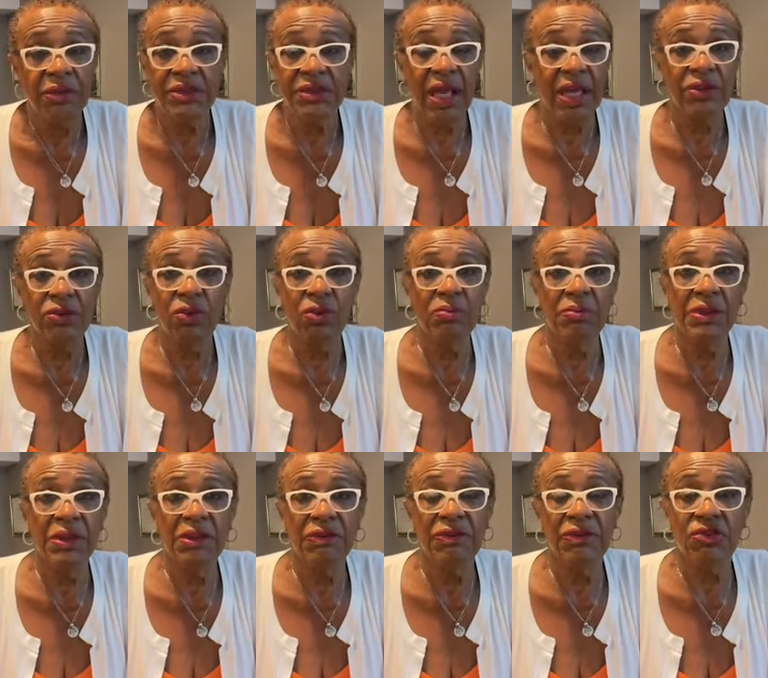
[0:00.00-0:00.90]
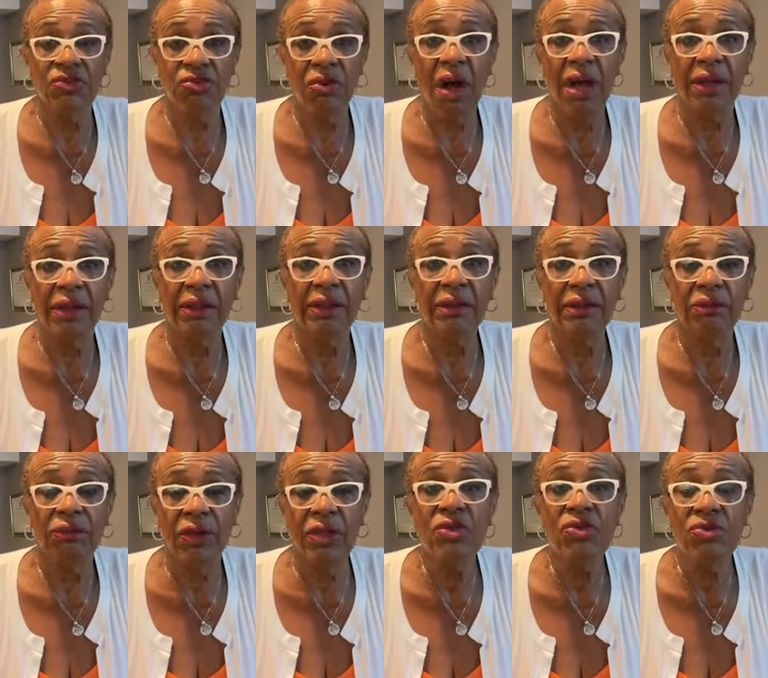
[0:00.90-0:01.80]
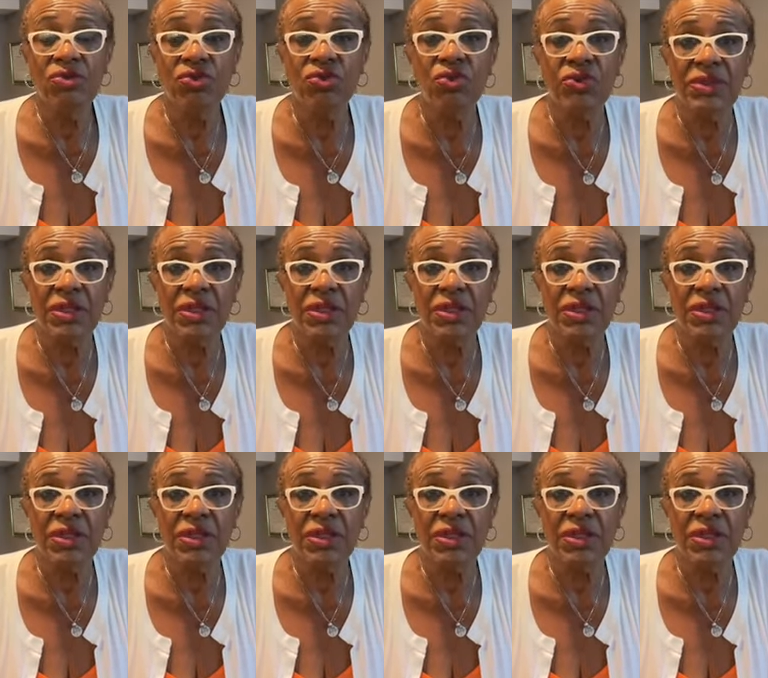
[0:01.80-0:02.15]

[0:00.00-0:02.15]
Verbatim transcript: because I don't believe in trying, when you do